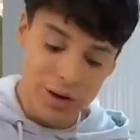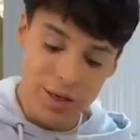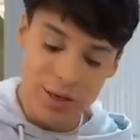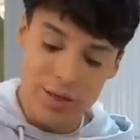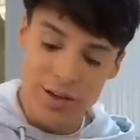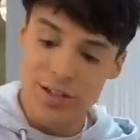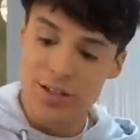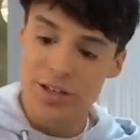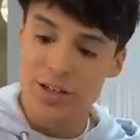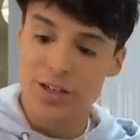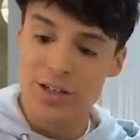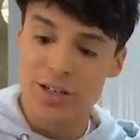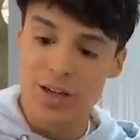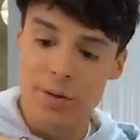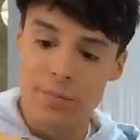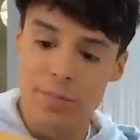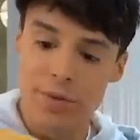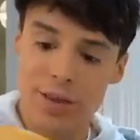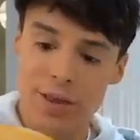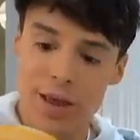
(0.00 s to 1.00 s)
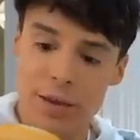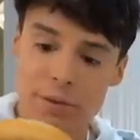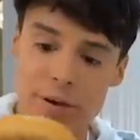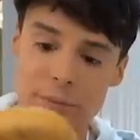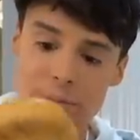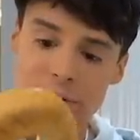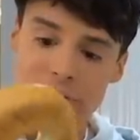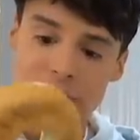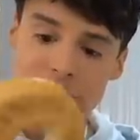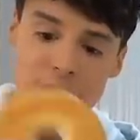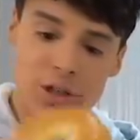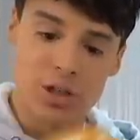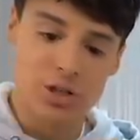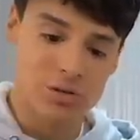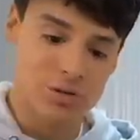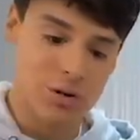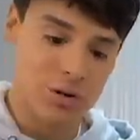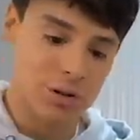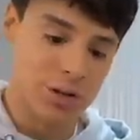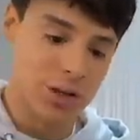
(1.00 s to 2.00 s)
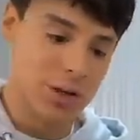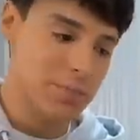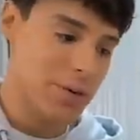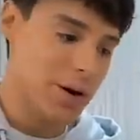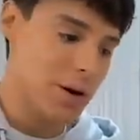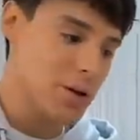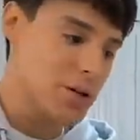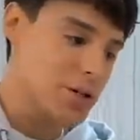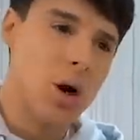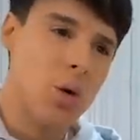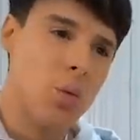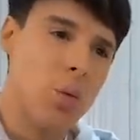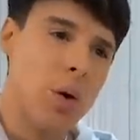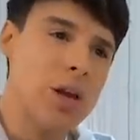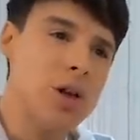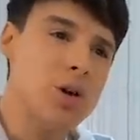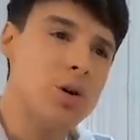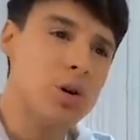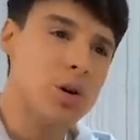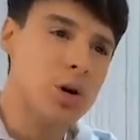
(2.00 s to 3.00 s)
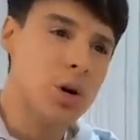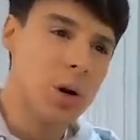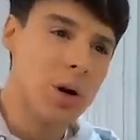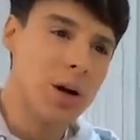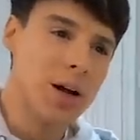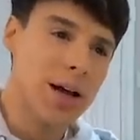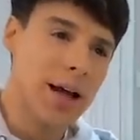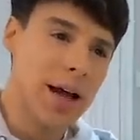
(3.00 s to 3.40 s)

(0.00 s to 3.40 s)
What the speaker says: that this is something that people feel strongly about. When you cook